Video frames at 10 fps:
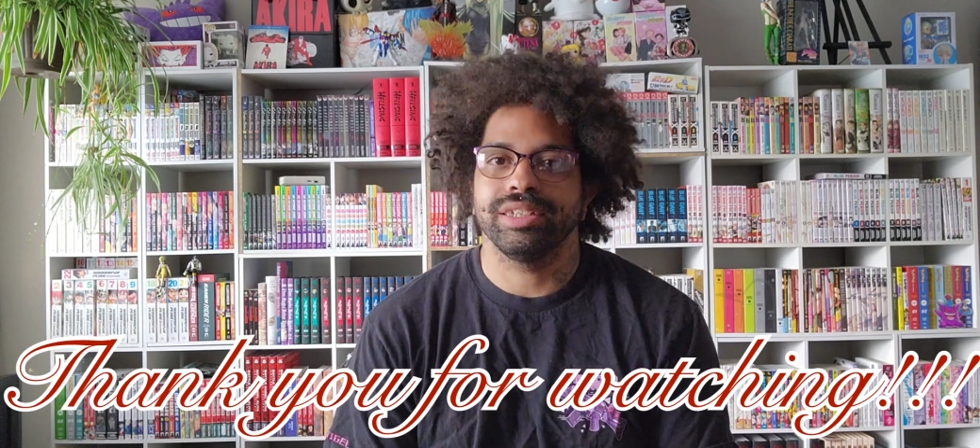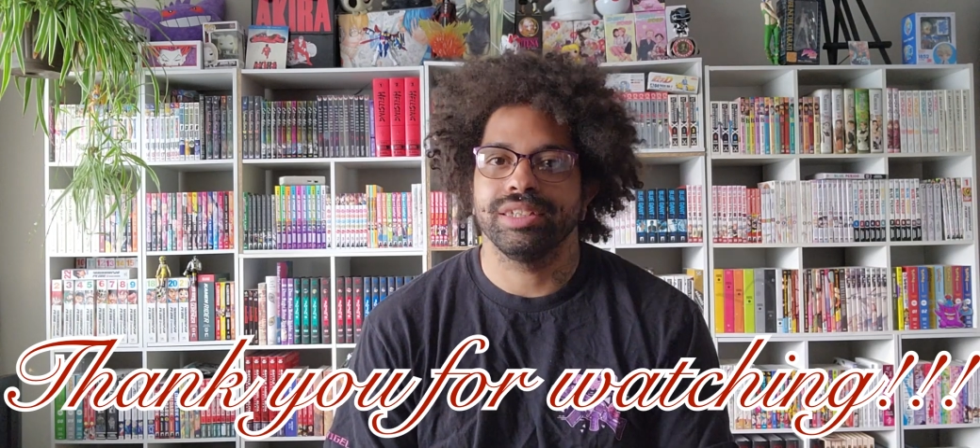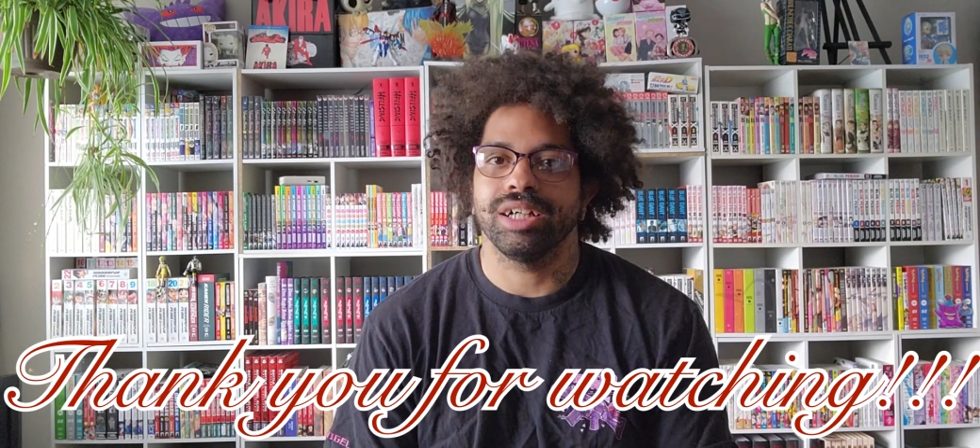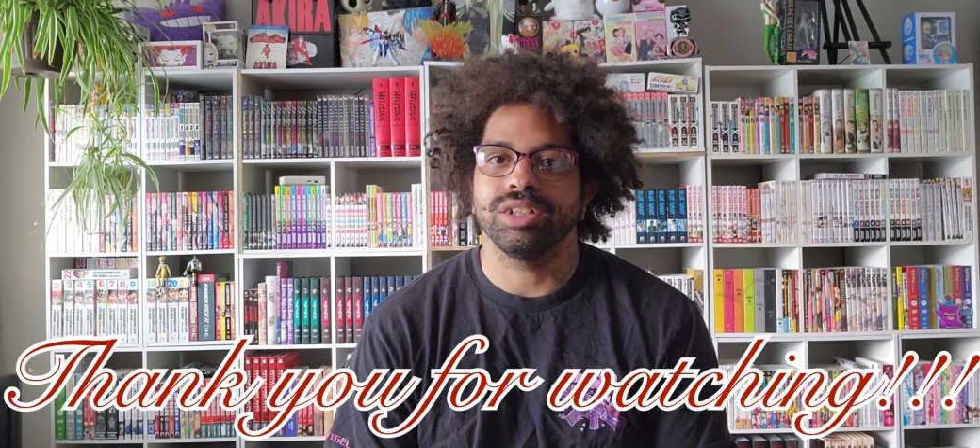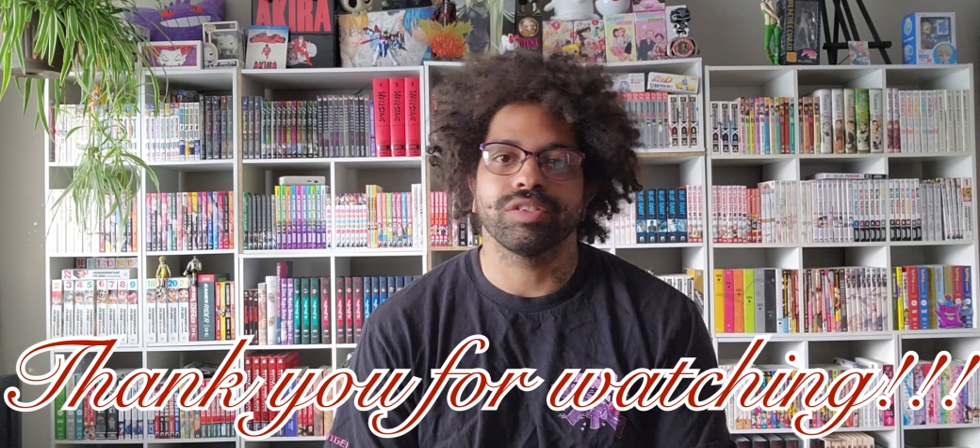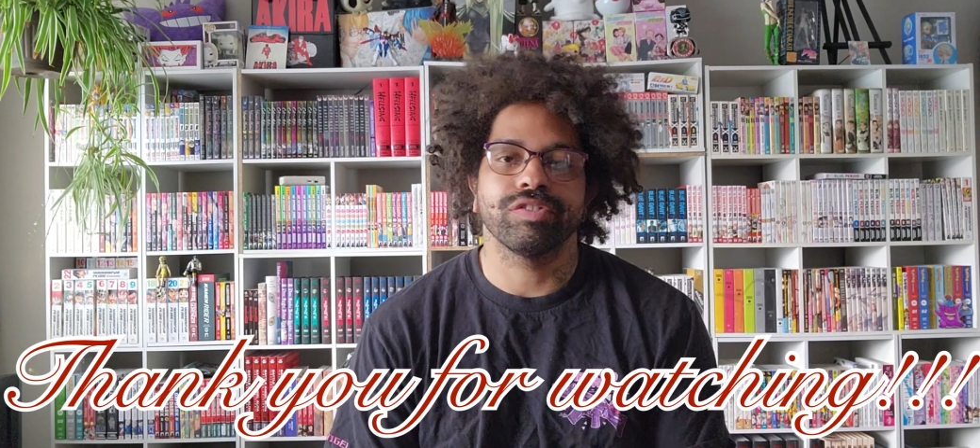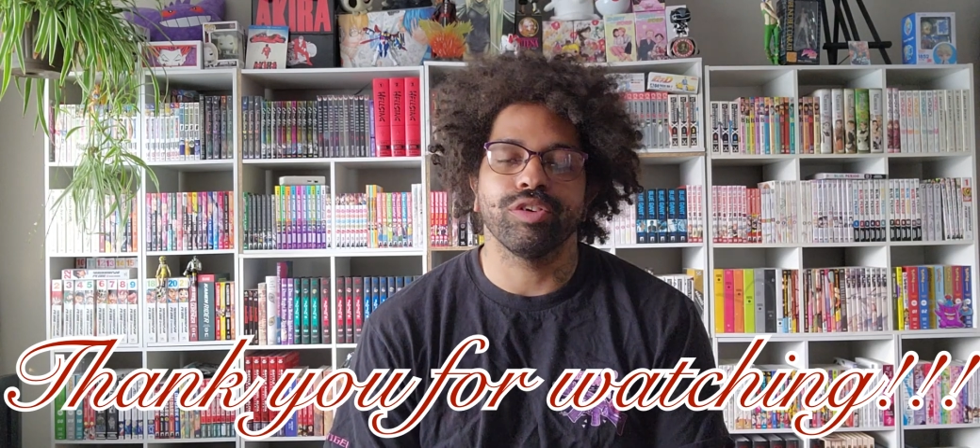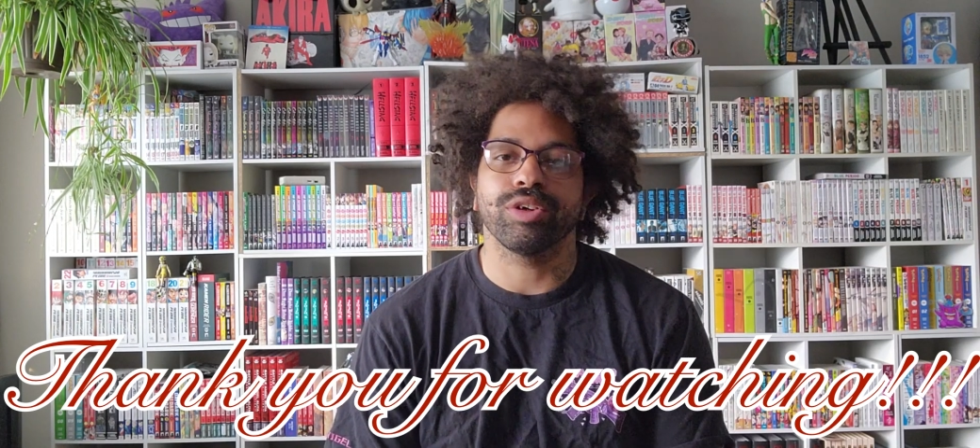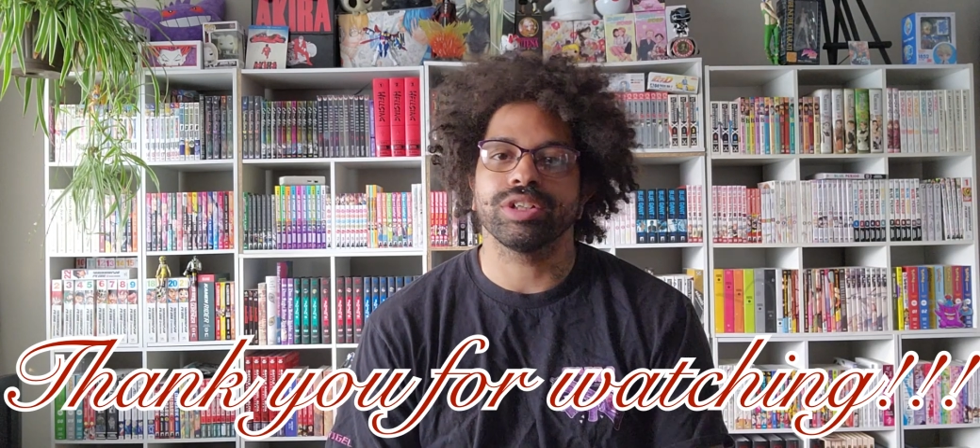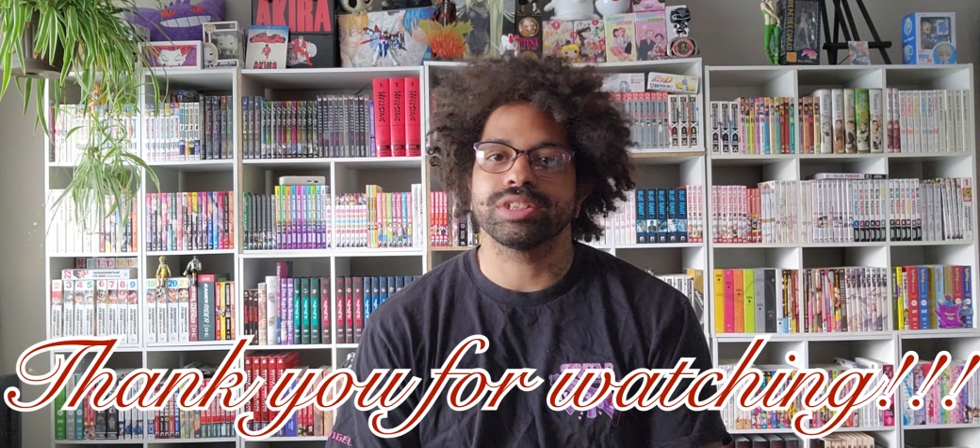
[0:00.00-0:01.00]
I look
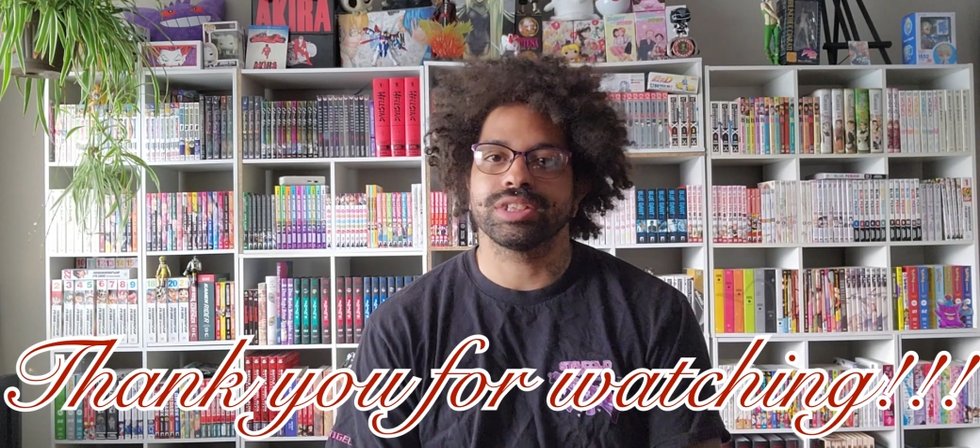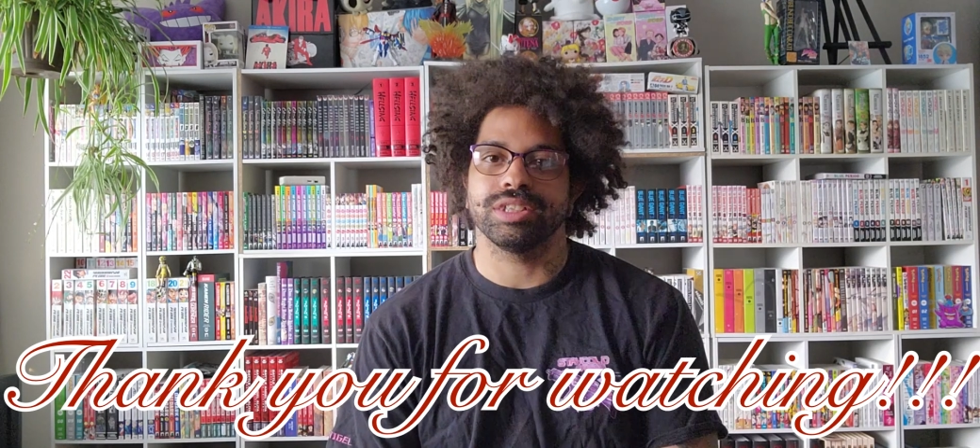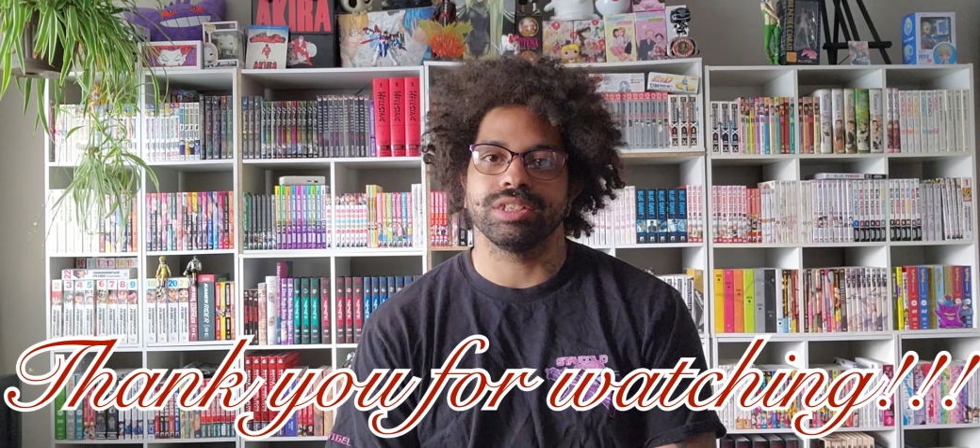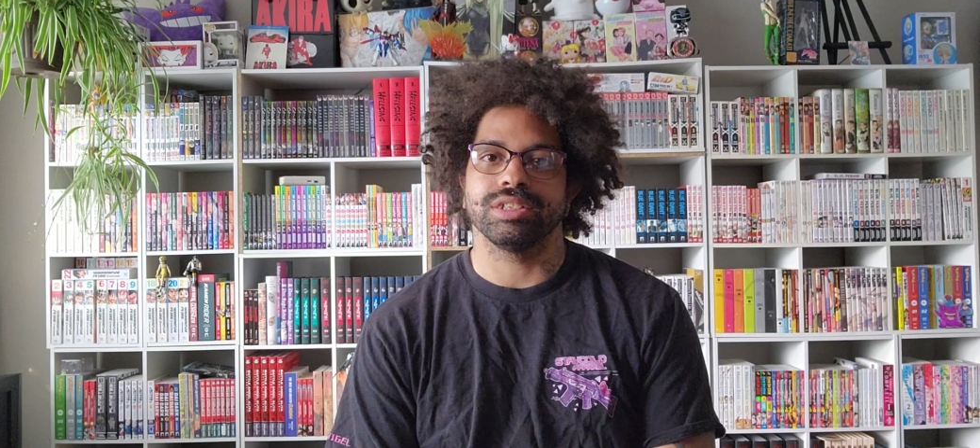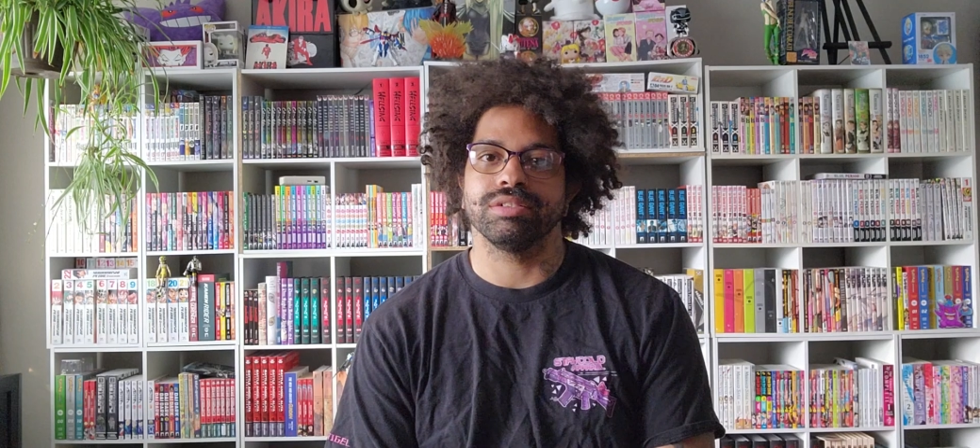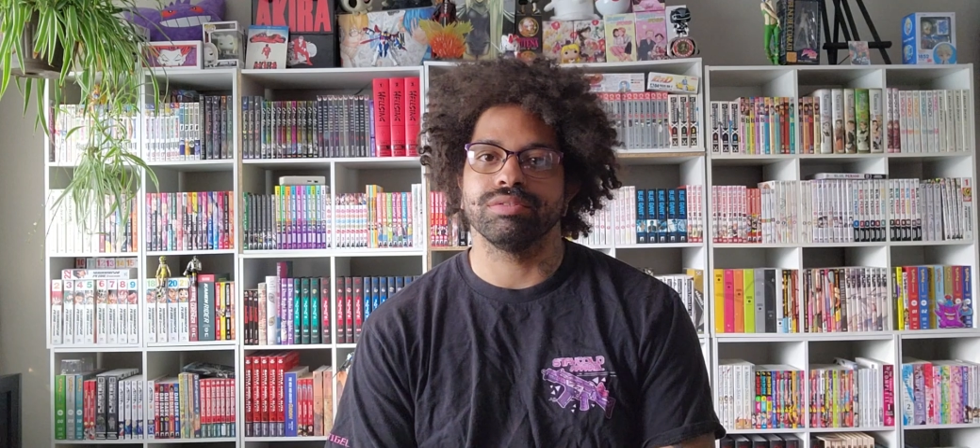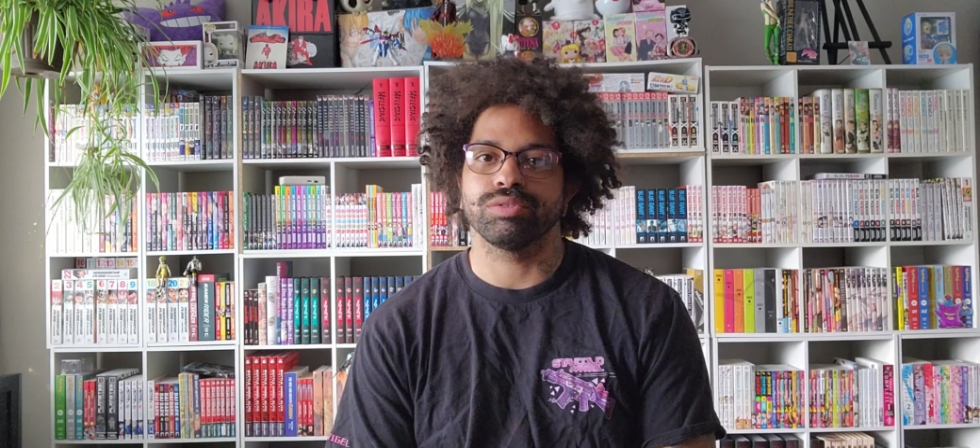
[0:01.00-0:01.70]
forward to